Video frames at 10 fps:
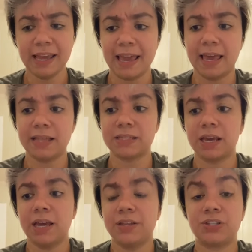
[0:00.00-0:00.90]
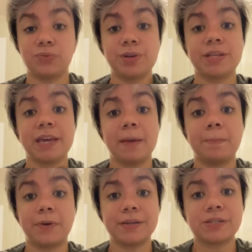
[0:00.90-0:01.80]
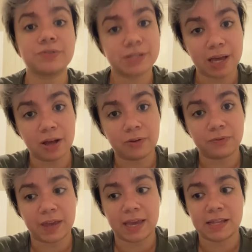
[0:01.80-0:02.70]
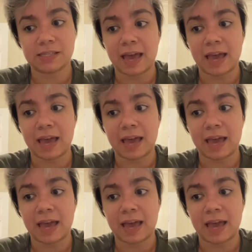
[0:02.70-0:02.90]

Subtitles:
and to really embrace yourself and